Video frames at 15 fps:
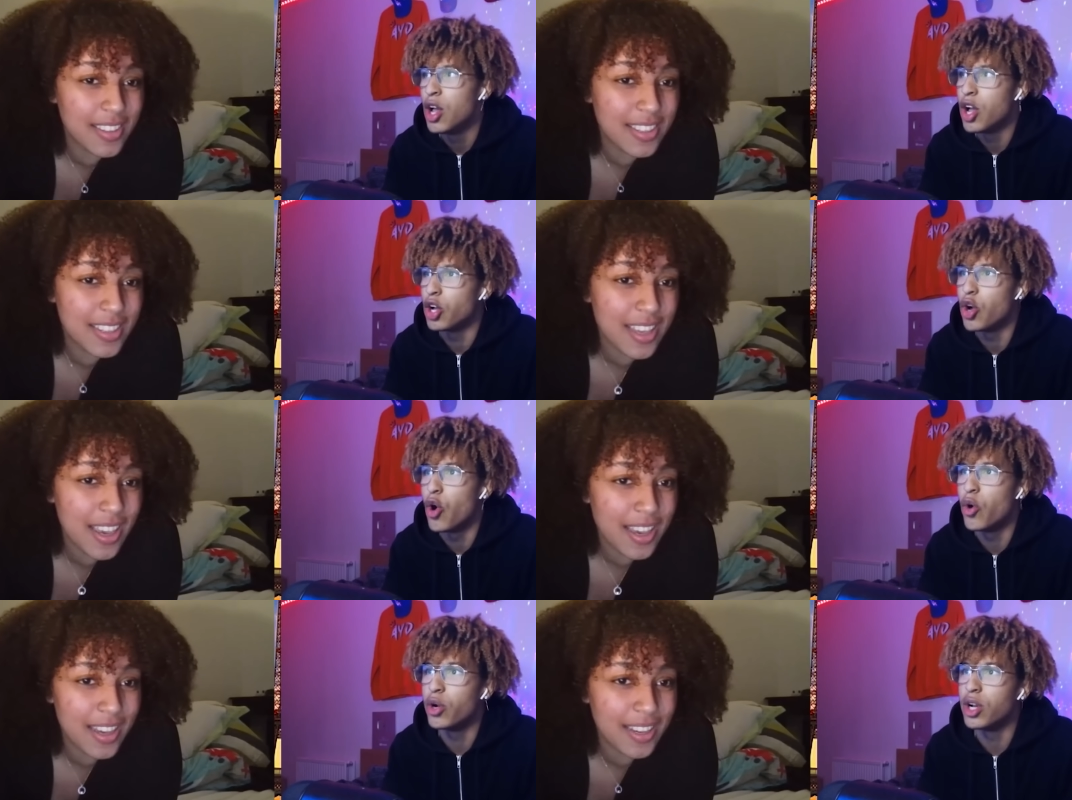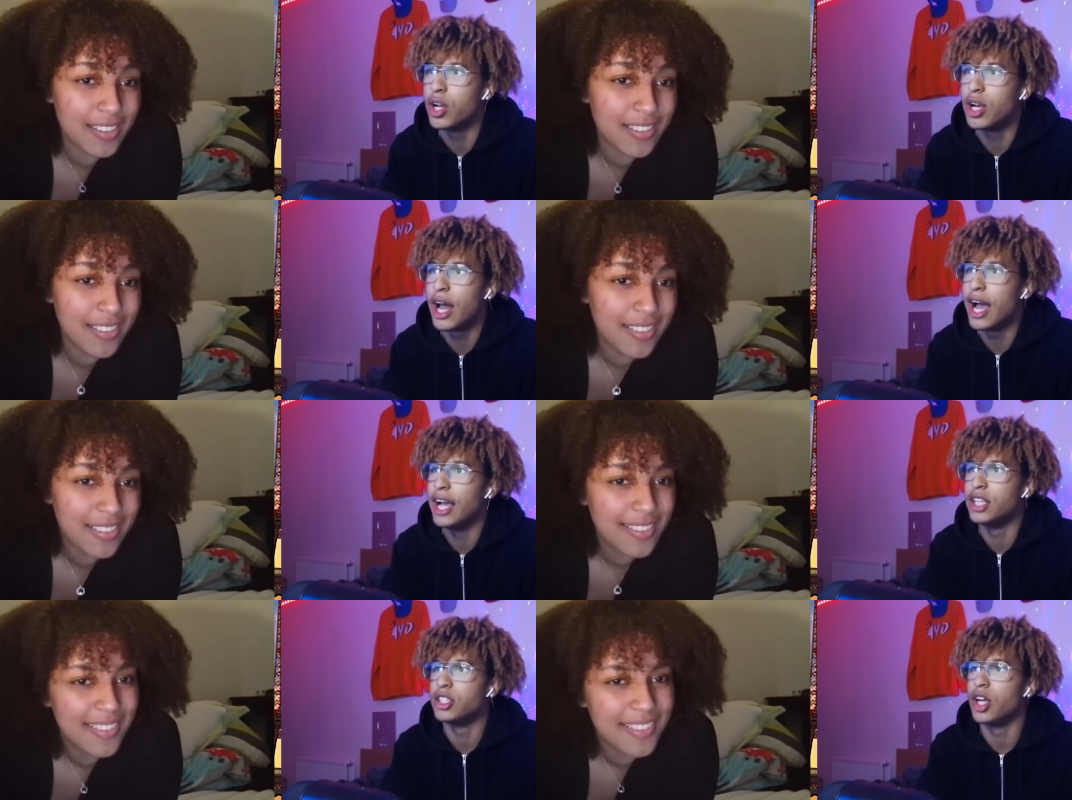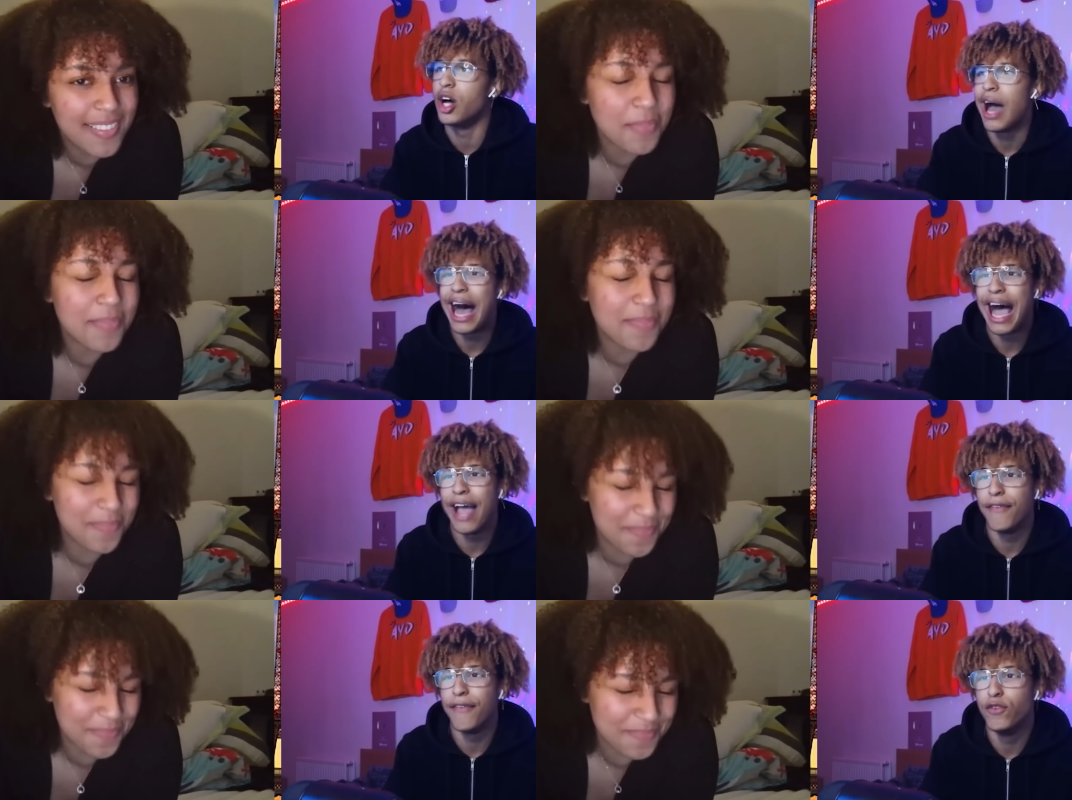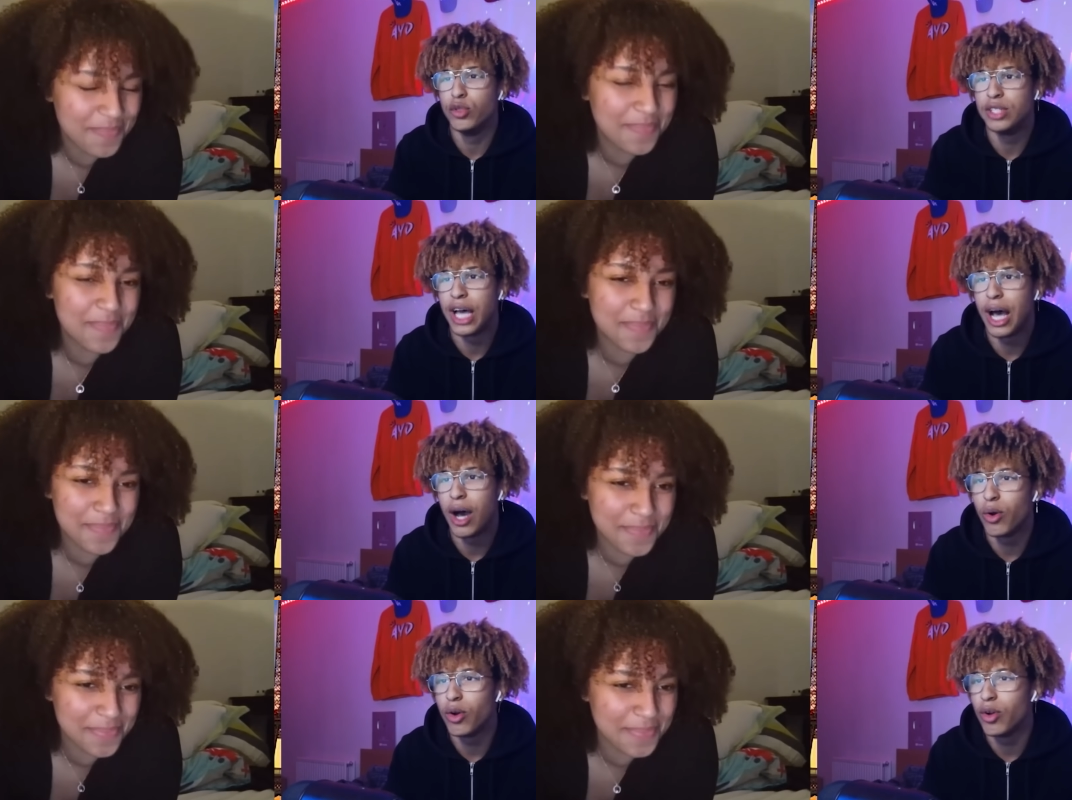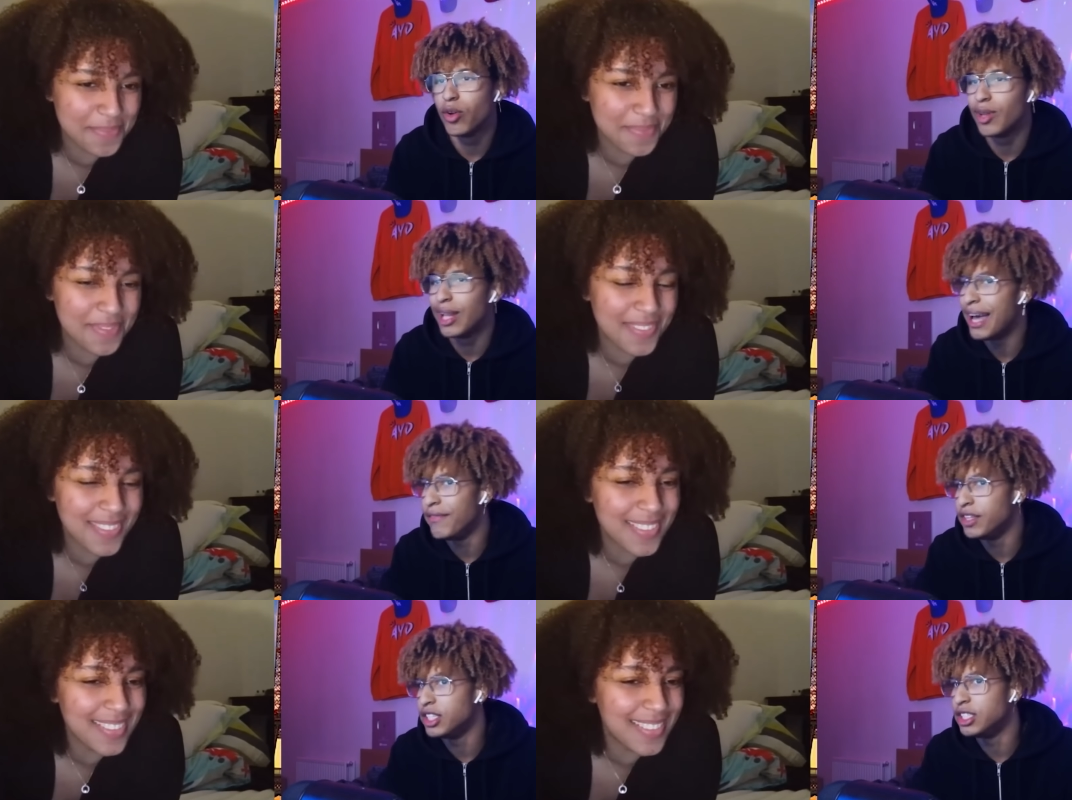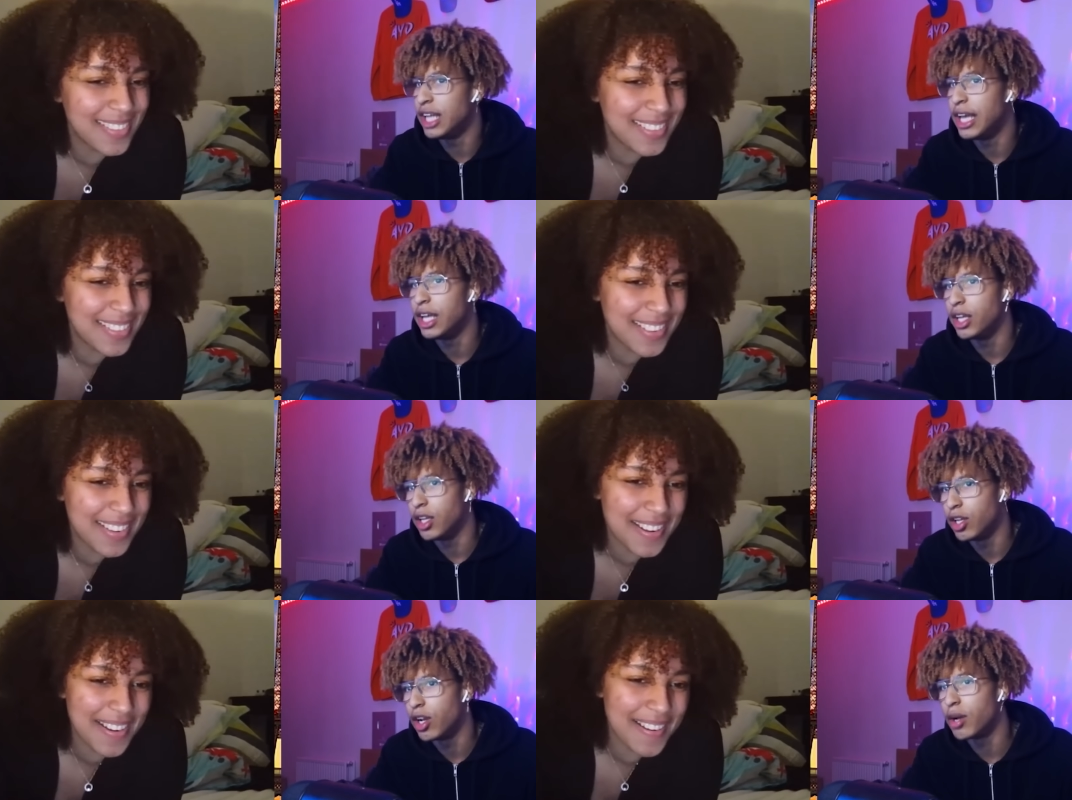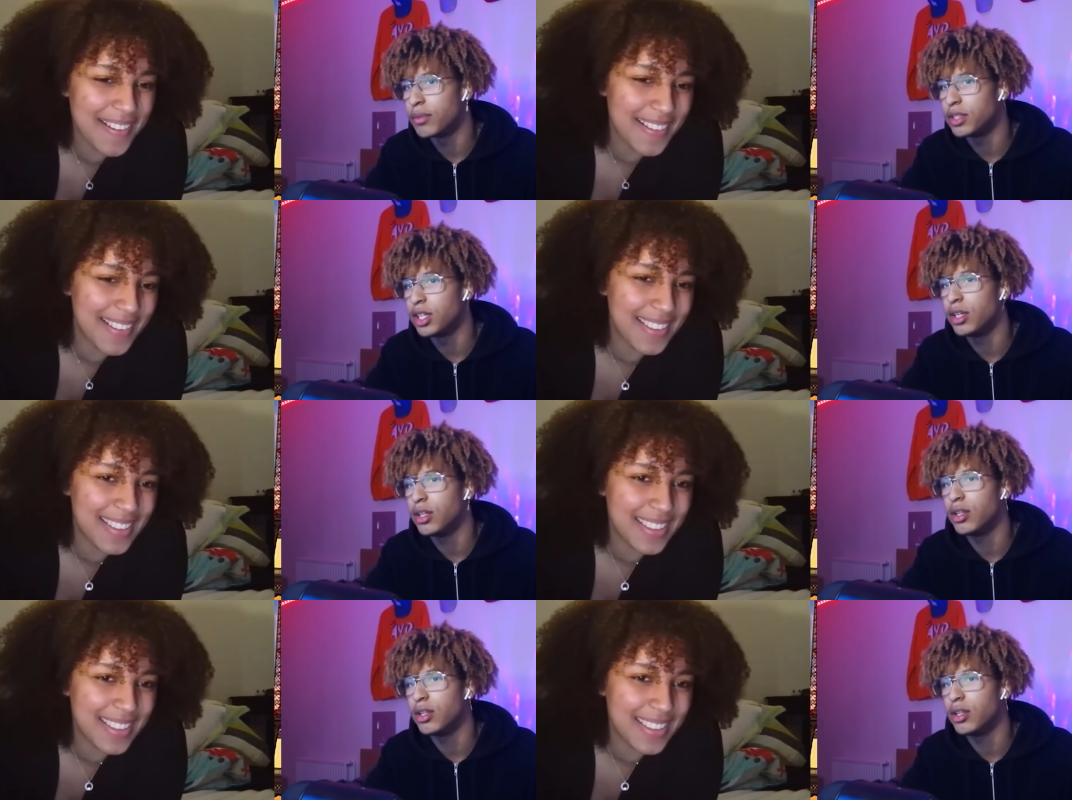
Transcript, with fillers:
Speaker 1: go yeah. on a nice uh, Eiffel Tower lavish date. You know what I'm saying?